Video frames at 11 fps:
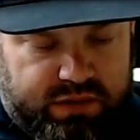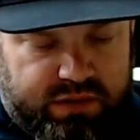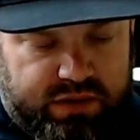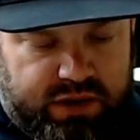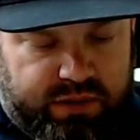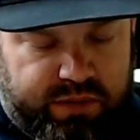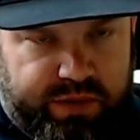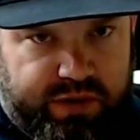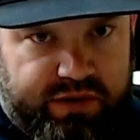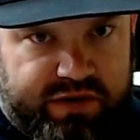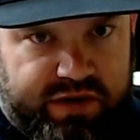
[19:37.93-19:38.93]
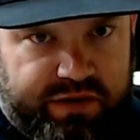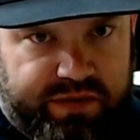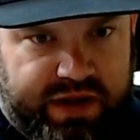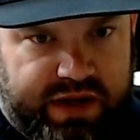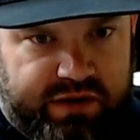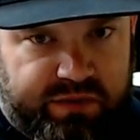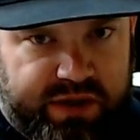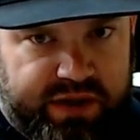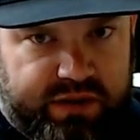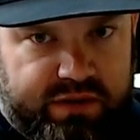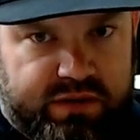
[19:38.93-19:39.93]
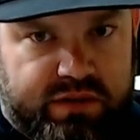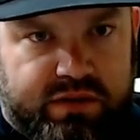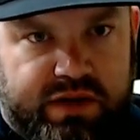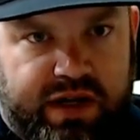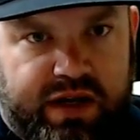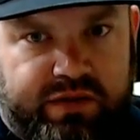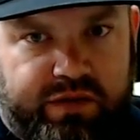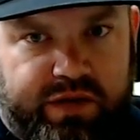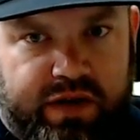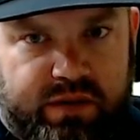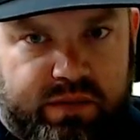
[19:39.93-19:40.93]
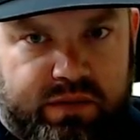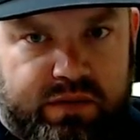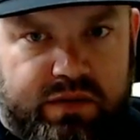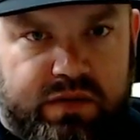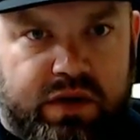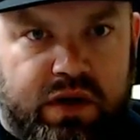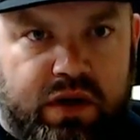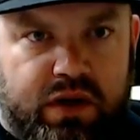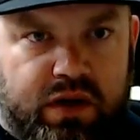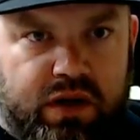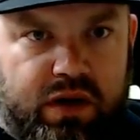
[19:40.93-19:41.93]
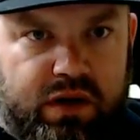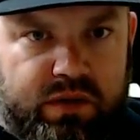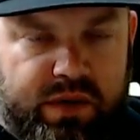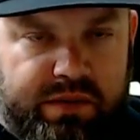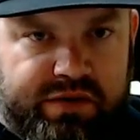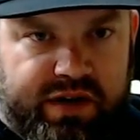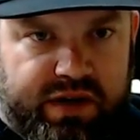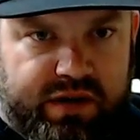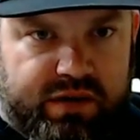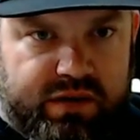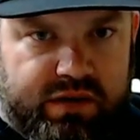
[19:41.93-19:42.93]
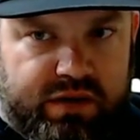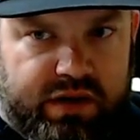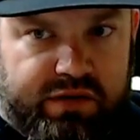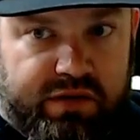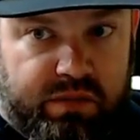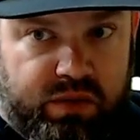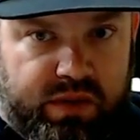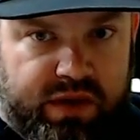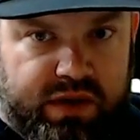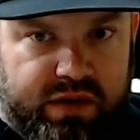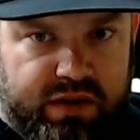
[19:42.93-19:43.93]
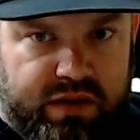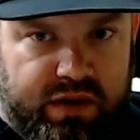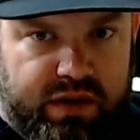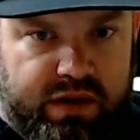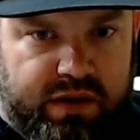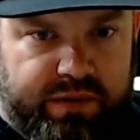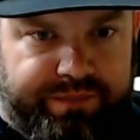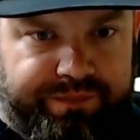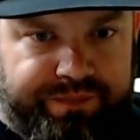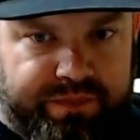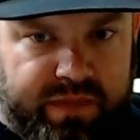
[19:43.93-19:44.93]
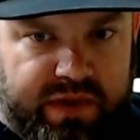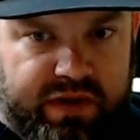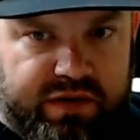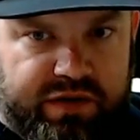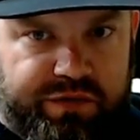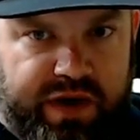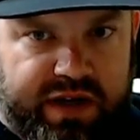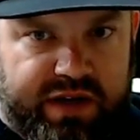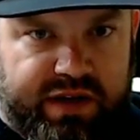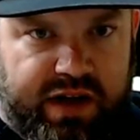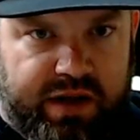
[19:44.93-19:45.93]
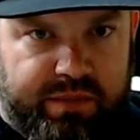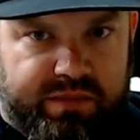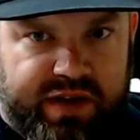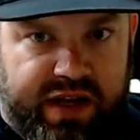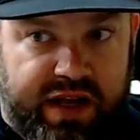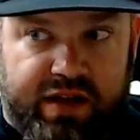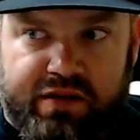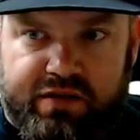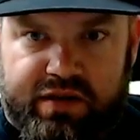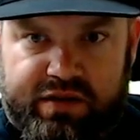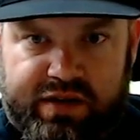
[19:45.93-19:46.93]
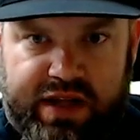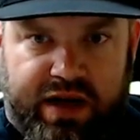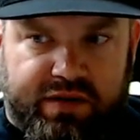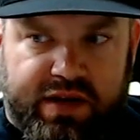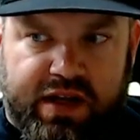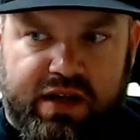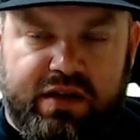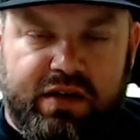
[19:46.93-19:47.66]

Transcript: I'll be building stuff for that as well to have available on a website at some point. Um, just finding time. Today is a down day.